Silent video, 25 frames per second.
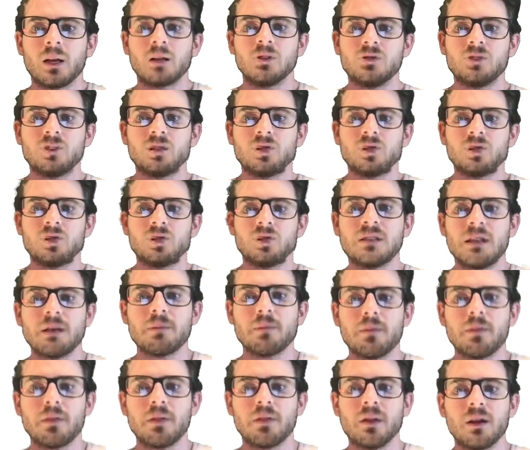That fixed that
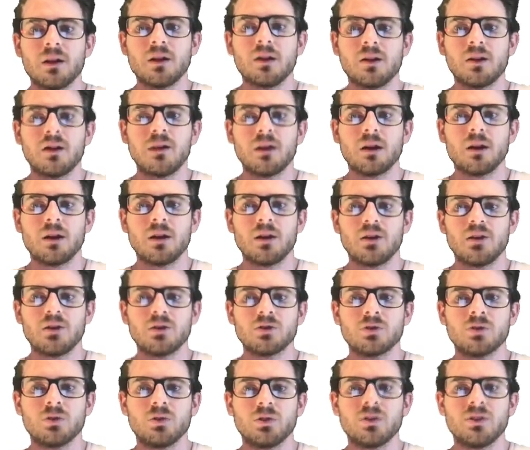button there, and now I could just
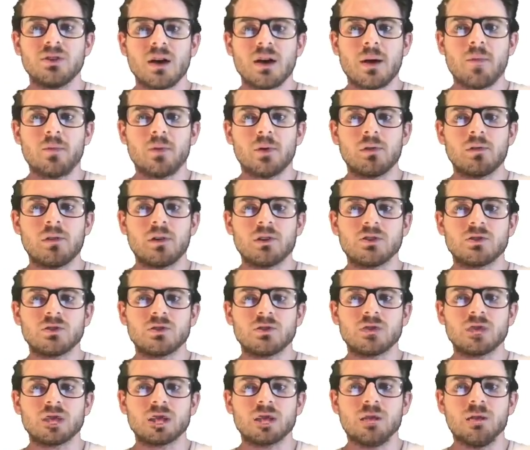scroll to the top whenever I scroll
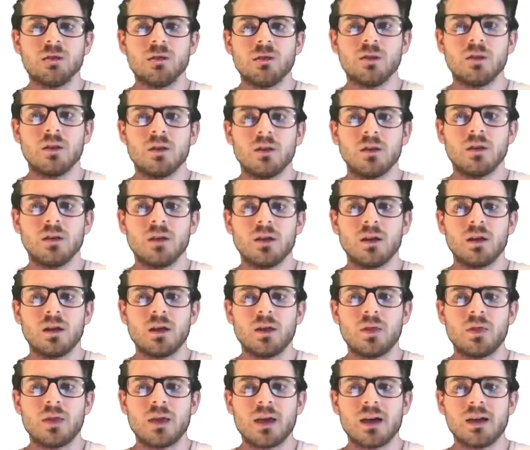down.
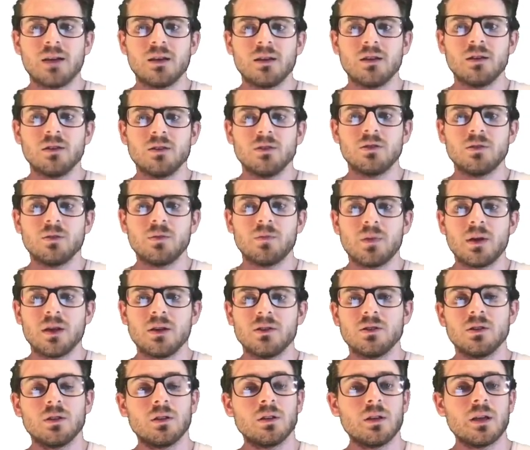And that is
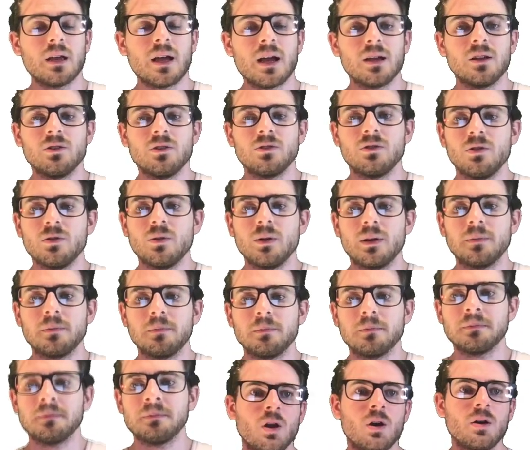basically how you do it.
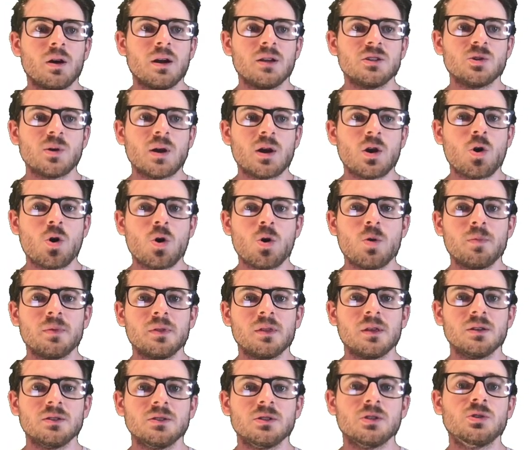All right, so I hope
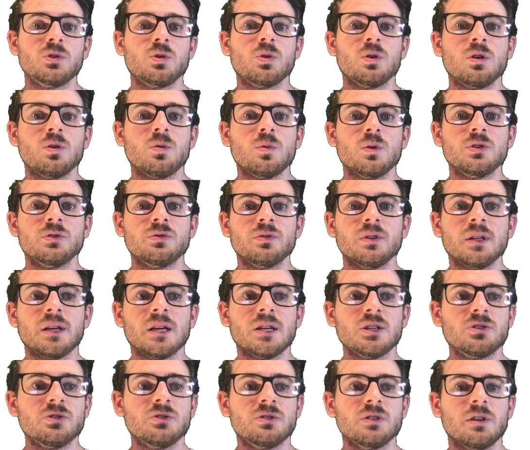this tutorial was really
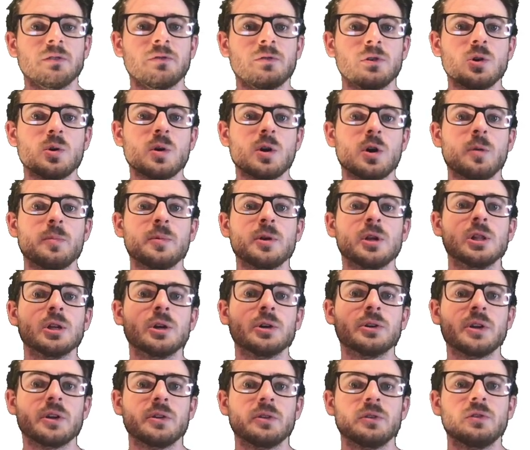interesting for you. I hope you
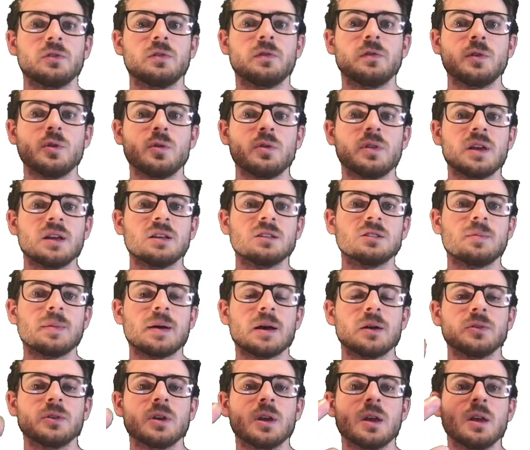learned a few things
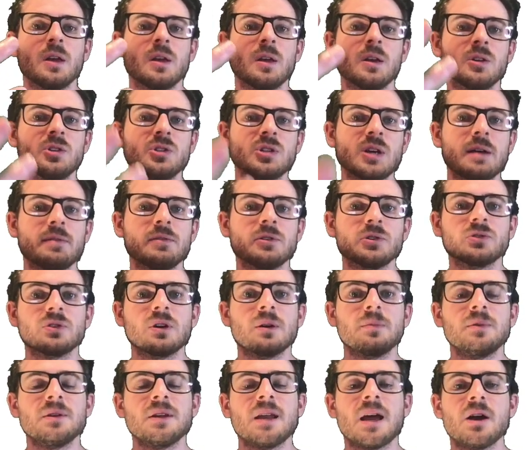about
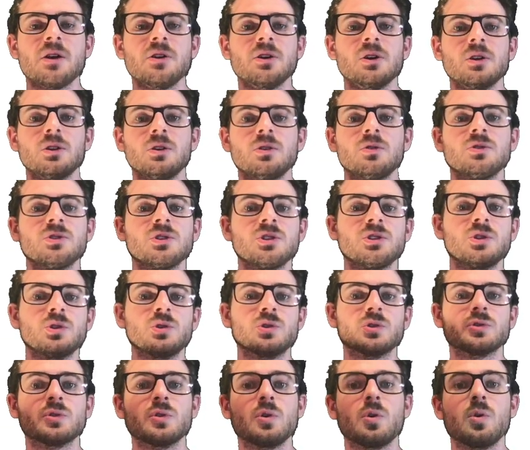JavaScript and how you can use it to
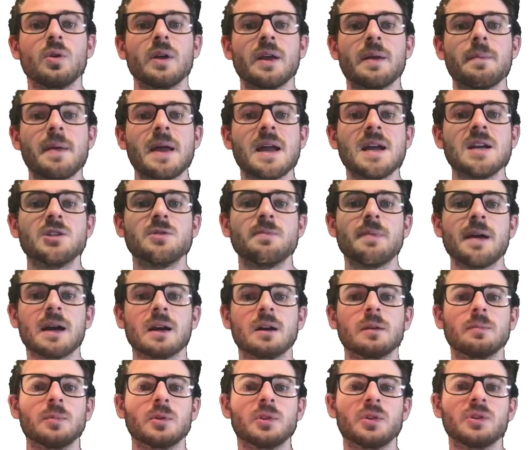scroll a page back
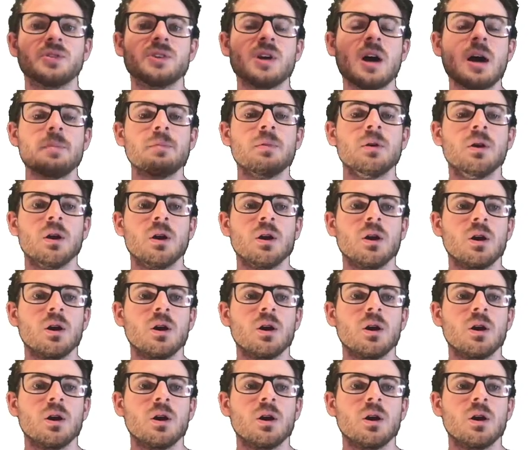up to the top.